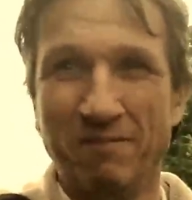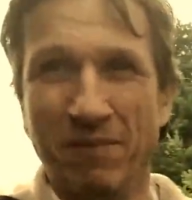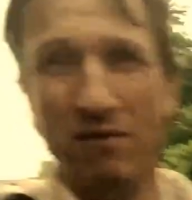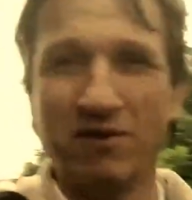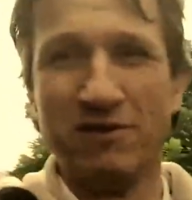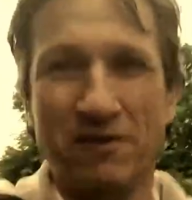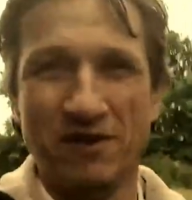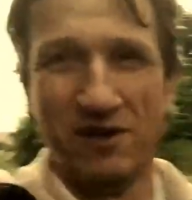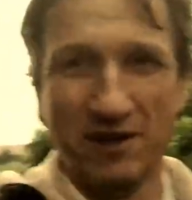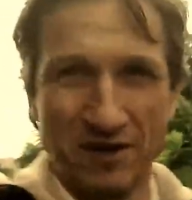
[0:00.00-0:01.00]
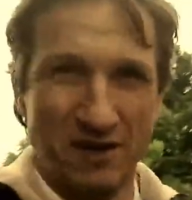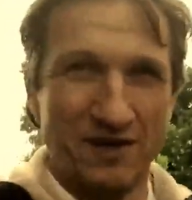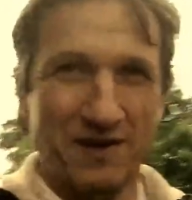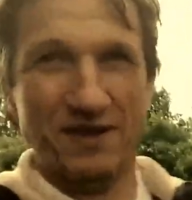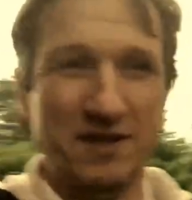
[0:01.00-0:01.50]
Poland,
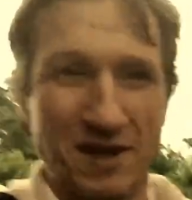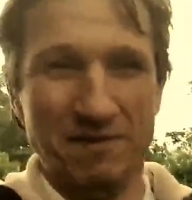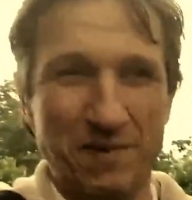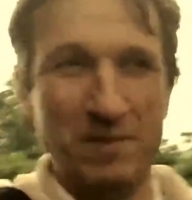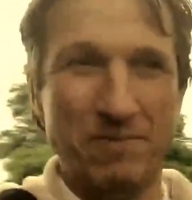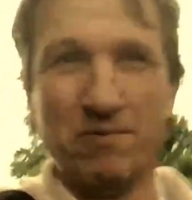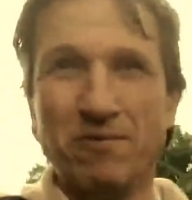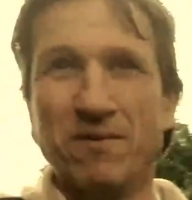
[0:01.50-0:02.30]
is that people